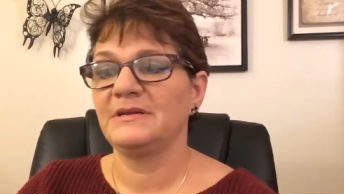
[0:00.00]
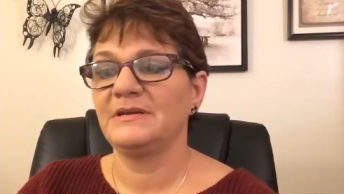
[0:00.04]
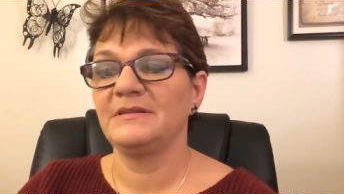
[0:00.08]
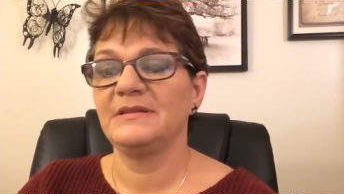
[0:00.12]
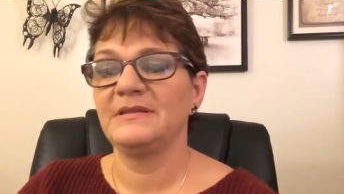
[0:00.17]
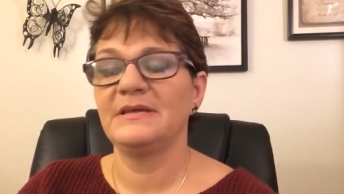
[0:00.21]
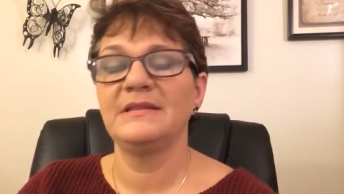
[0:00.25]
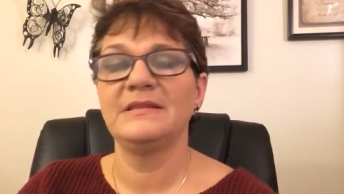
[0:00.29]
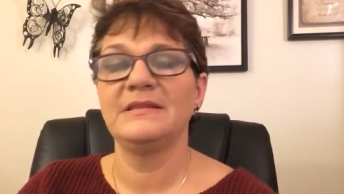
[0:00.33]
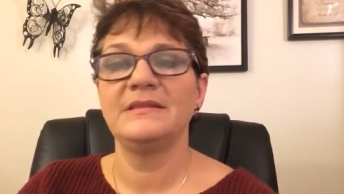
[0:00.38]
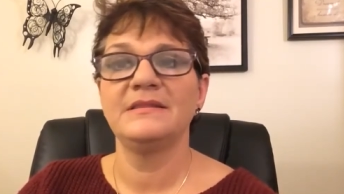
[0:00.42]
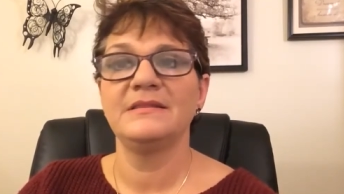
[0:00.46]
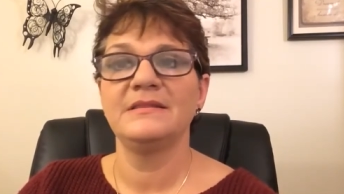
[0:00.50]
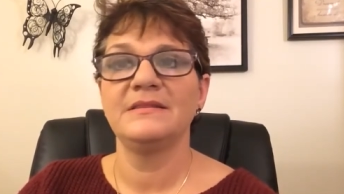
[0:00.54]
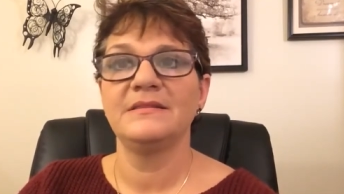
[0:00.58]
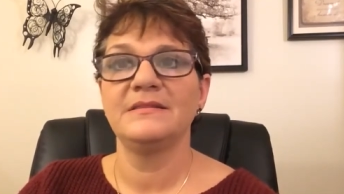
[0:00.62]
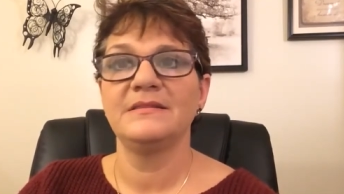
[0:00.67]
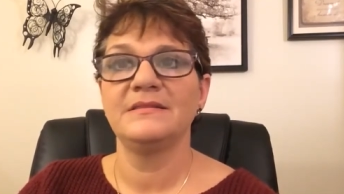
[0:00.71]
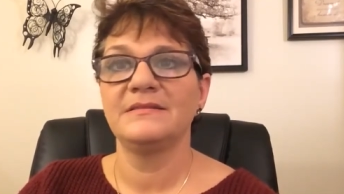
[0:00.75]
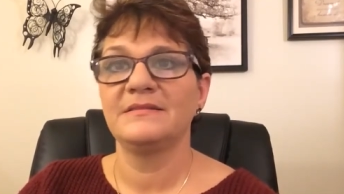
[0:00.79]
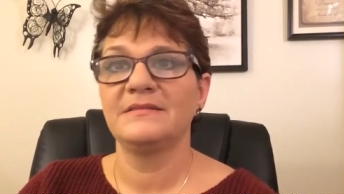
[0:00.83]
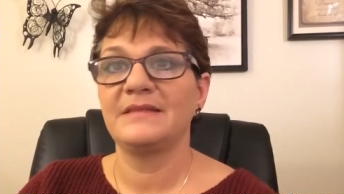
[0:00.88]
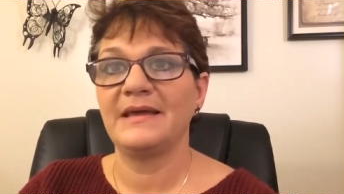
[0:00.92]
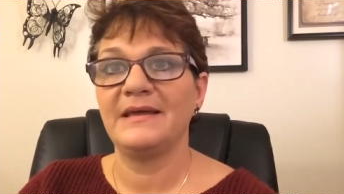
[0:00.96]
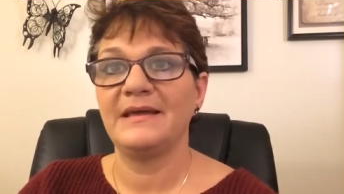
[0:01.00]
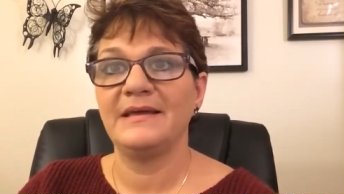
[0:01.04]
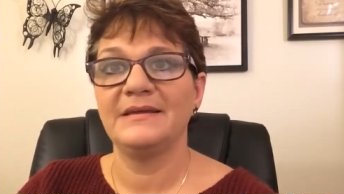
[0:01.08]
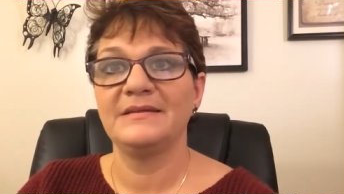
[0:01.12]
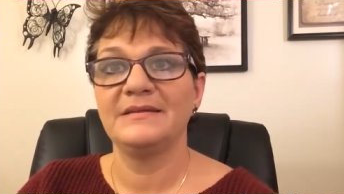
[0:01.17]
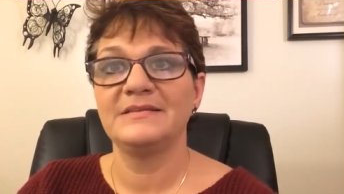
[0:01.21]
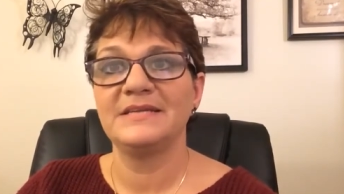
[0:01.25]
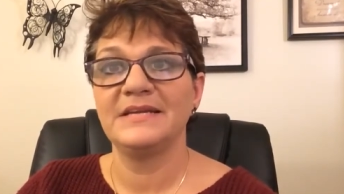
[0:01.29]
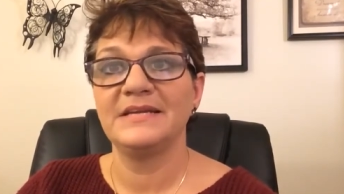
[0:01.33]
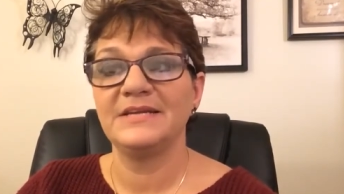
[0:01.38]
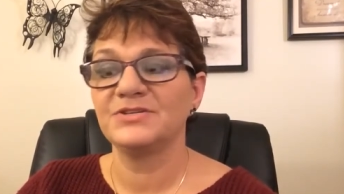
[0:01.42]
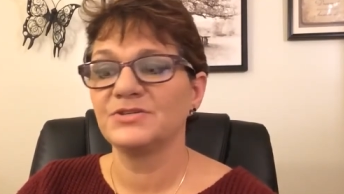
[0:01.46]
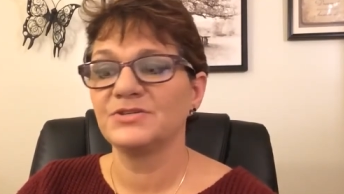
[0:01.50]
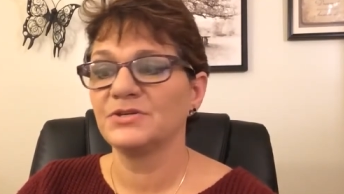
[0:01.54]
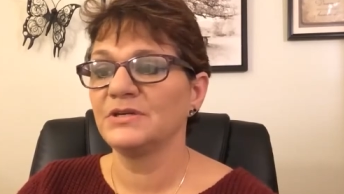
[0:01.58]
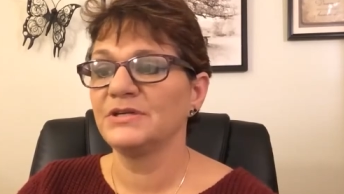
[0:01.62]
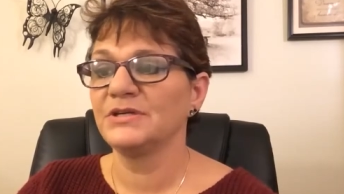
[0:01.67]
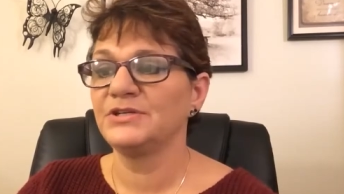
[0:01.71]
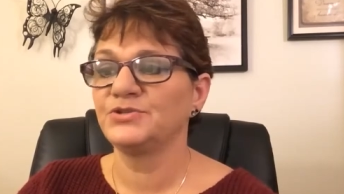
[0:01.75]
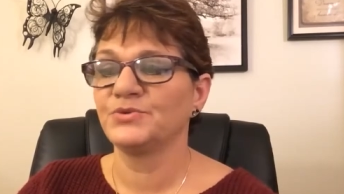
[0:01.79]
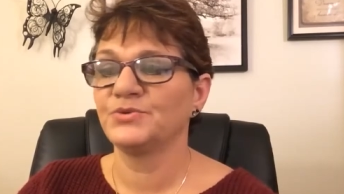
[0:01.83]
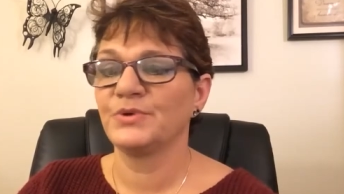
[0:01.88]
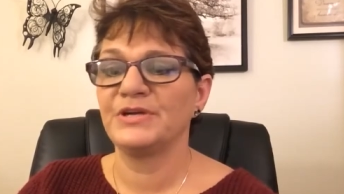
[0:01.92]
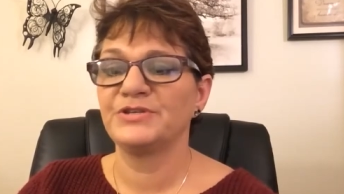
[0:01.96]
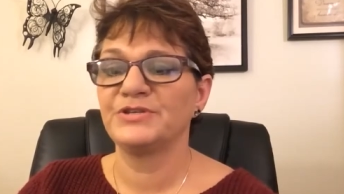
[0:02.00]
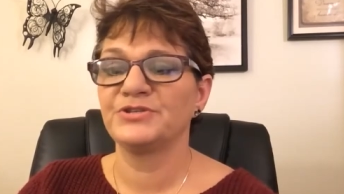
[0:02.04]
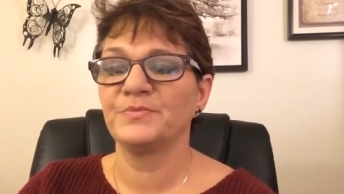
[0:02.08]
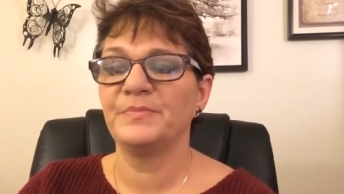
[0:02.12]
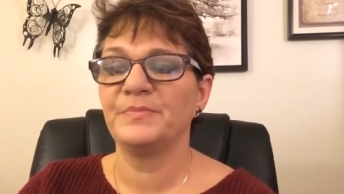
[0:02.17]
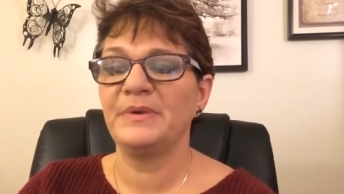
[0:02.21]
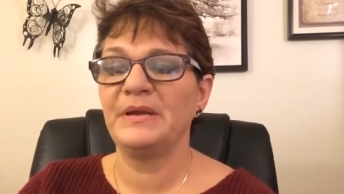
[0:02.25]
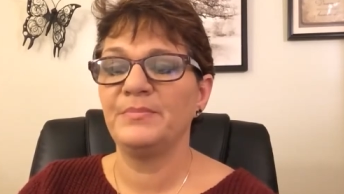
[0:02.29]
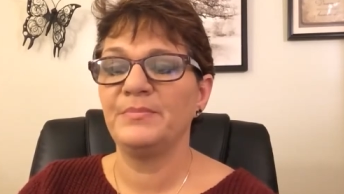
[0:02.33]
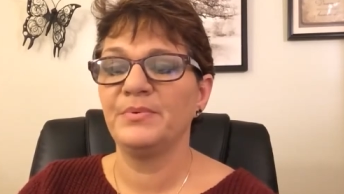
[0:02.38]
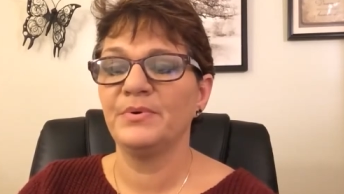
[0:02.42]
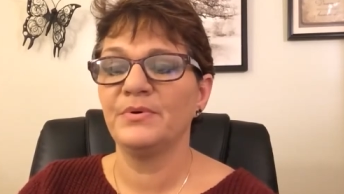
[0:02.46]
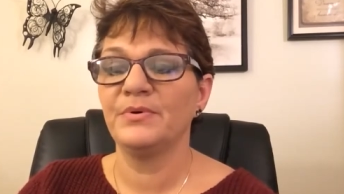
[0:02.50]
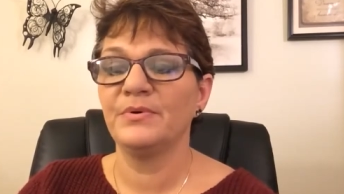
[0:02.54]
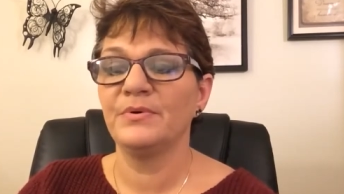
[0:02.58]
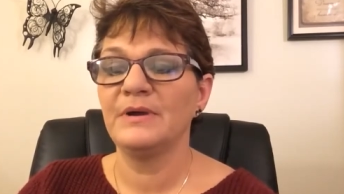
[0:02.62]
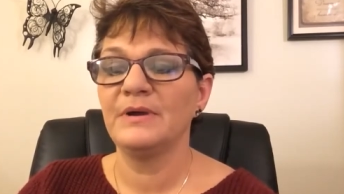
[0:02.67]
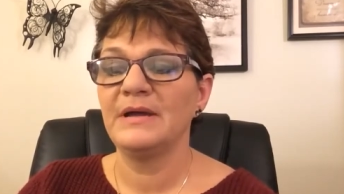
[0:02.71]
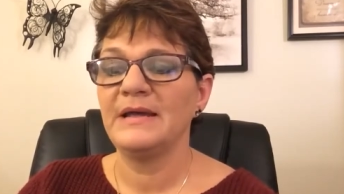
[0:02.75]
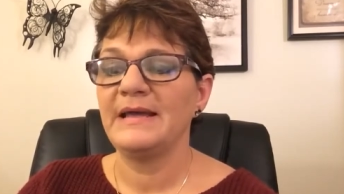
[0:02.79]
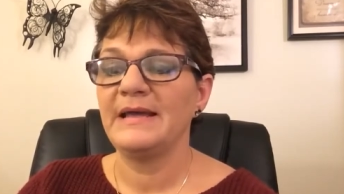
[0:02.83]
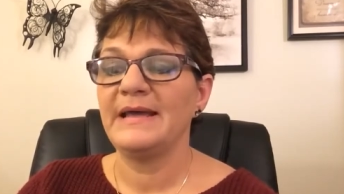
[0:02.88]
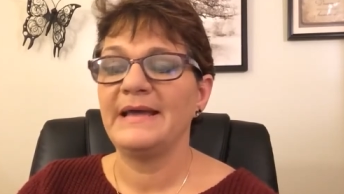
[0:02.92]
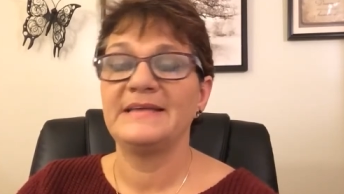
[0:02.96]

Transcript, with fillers: Then they intentionally treasure people